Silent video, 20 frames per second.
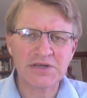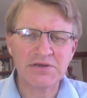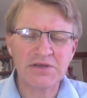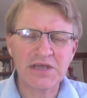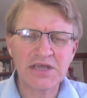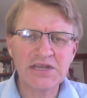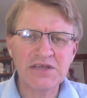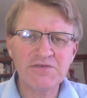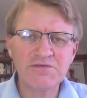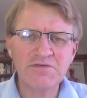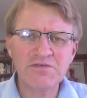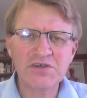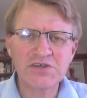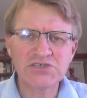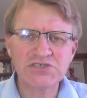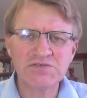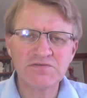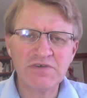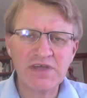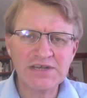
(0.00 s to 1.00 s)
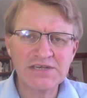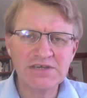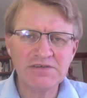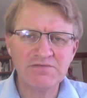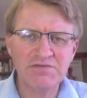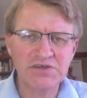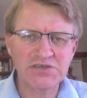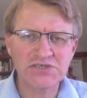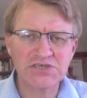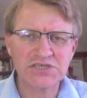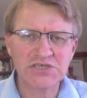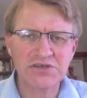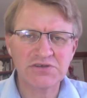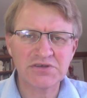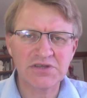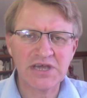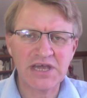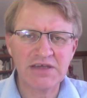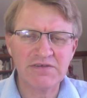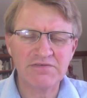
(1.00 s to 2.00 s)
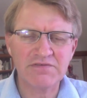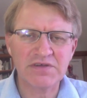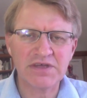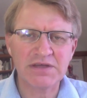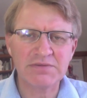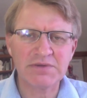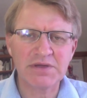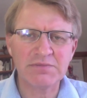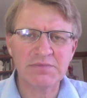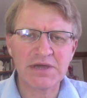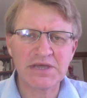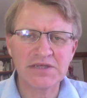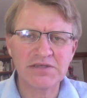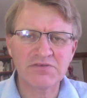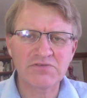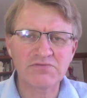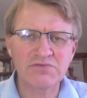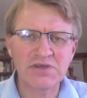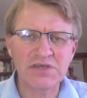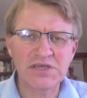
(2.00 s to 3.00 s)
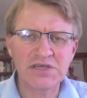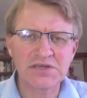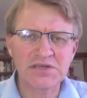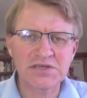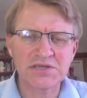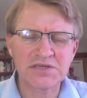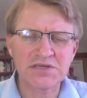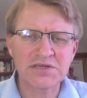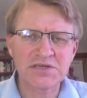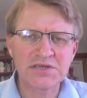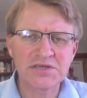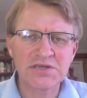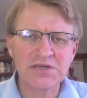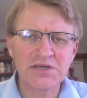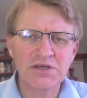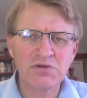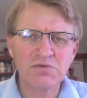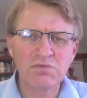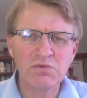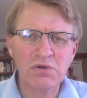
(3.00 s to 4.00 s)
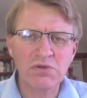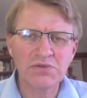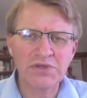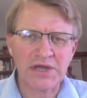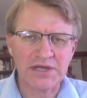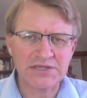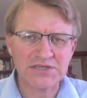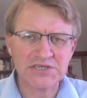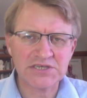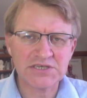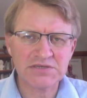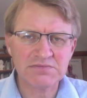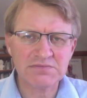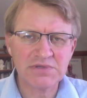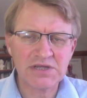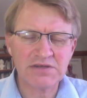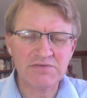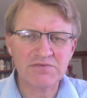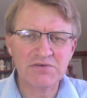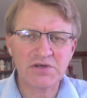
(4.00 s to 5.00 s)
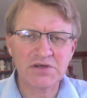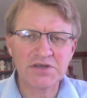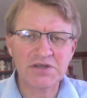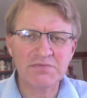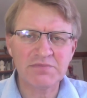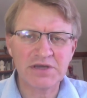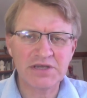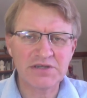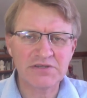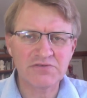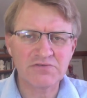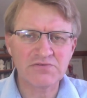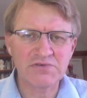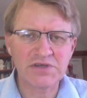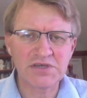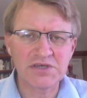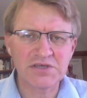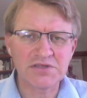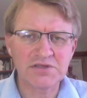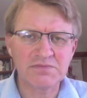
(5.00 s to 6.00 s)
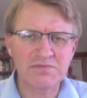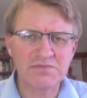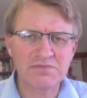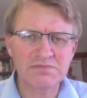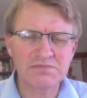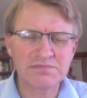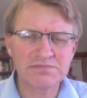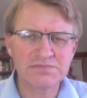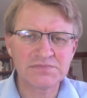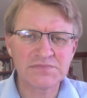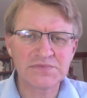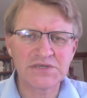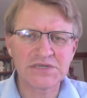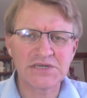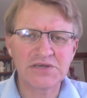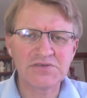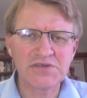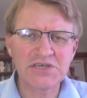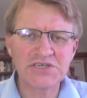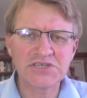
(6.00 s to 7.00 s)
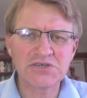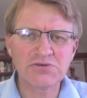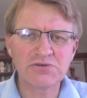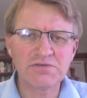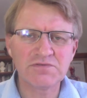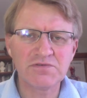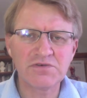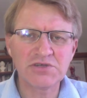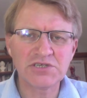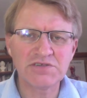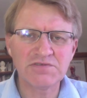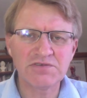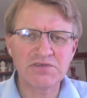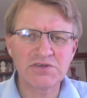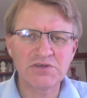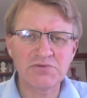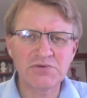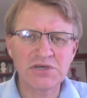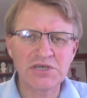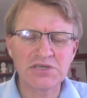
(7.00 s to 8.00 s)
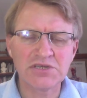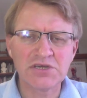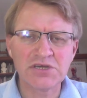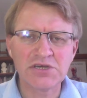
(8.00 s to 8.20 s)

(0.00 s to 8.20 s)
Any fish, fatty fish, is going to have omega-3 in it. Walnuts have got omega-3 in them. These are good foods for you to eat.